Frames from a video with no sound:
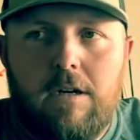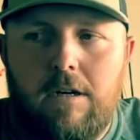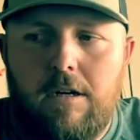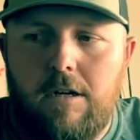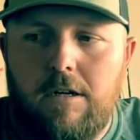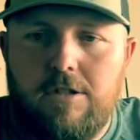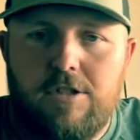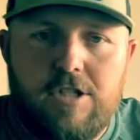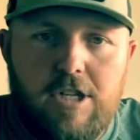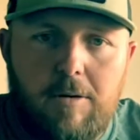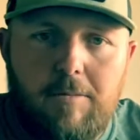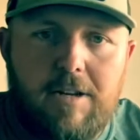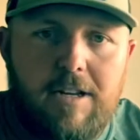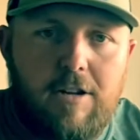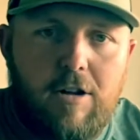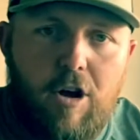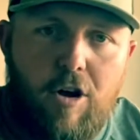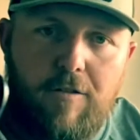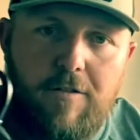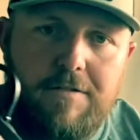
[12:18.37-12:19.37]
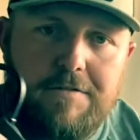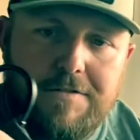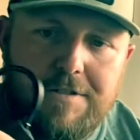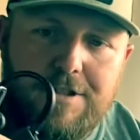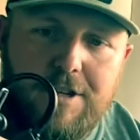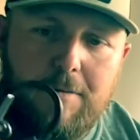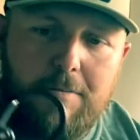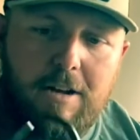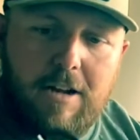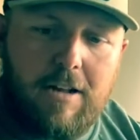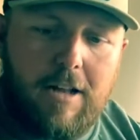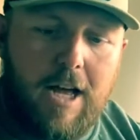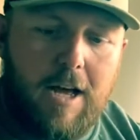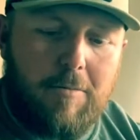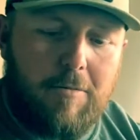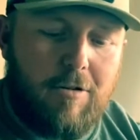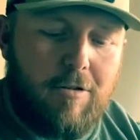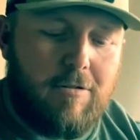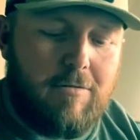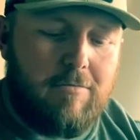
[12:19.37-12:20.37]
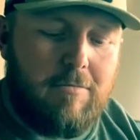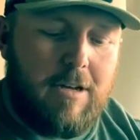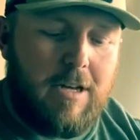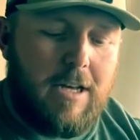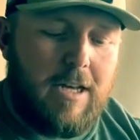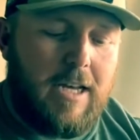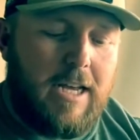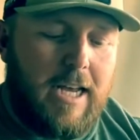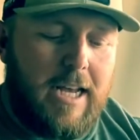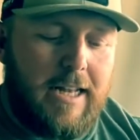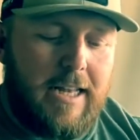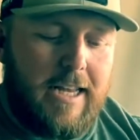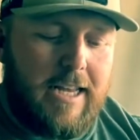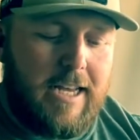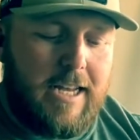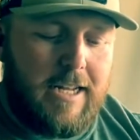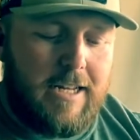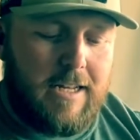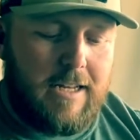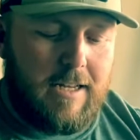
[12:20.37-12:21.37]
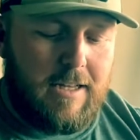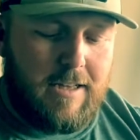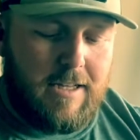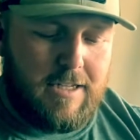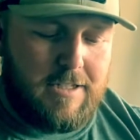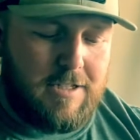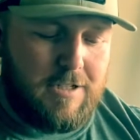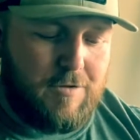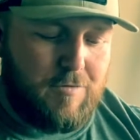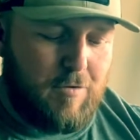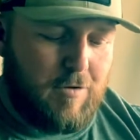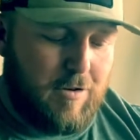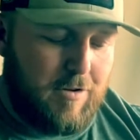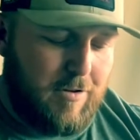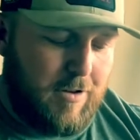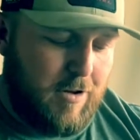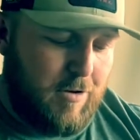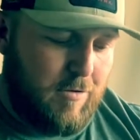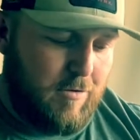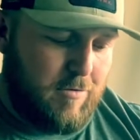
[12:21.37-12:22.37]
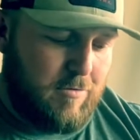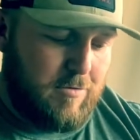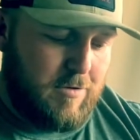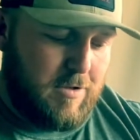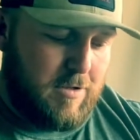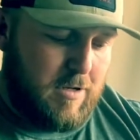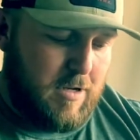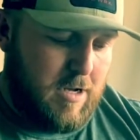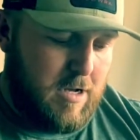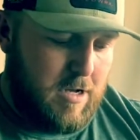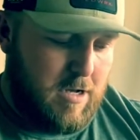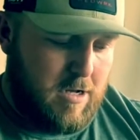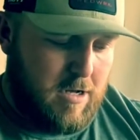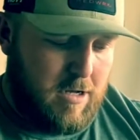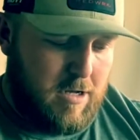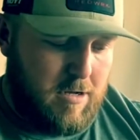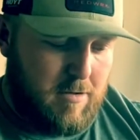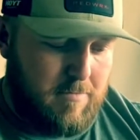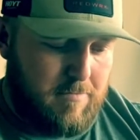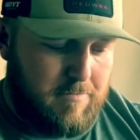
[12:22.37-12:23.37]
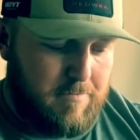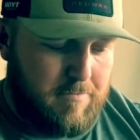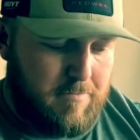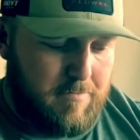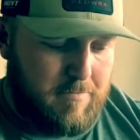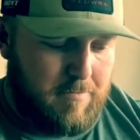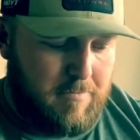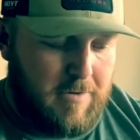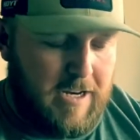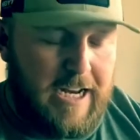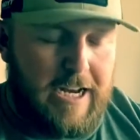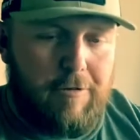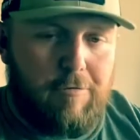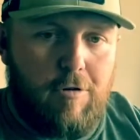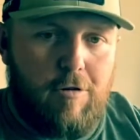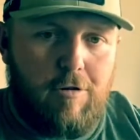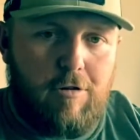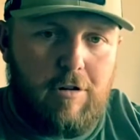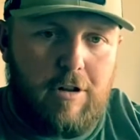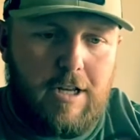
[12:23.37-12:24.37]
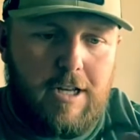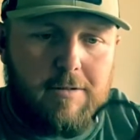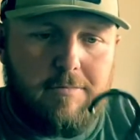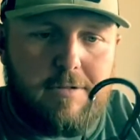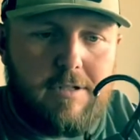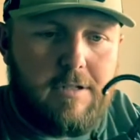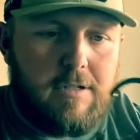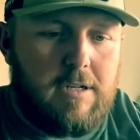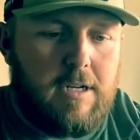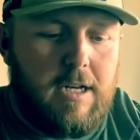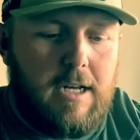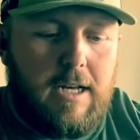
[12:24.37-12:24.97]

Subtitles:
Summit, off of a Summit climber. And then this is one of those hero clips.